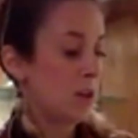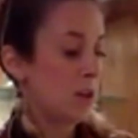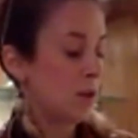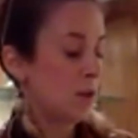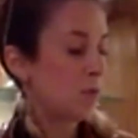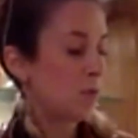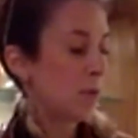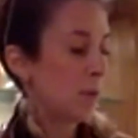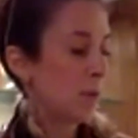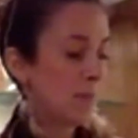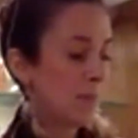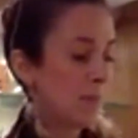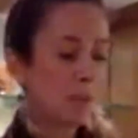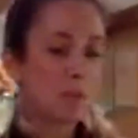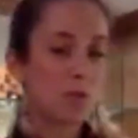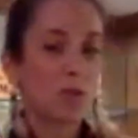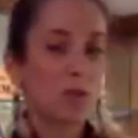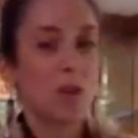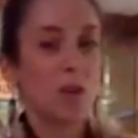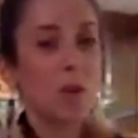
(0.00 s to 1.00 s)
rim
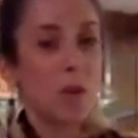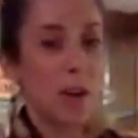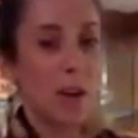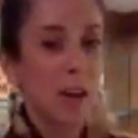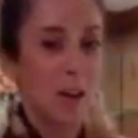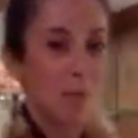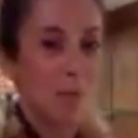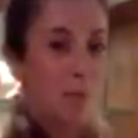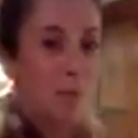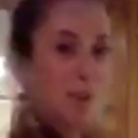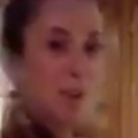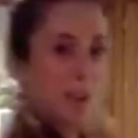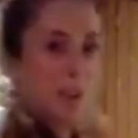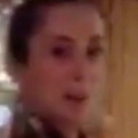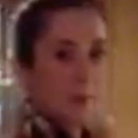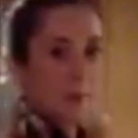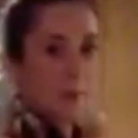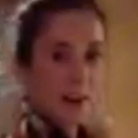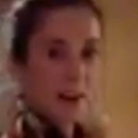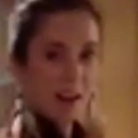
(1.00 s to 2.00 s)
this real quick, put a little
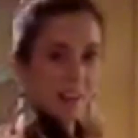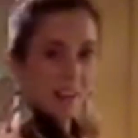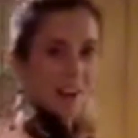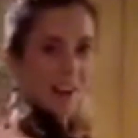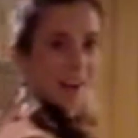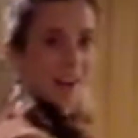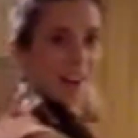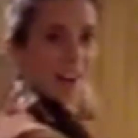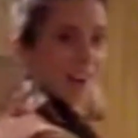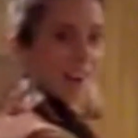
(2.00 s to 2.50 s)
bit on there,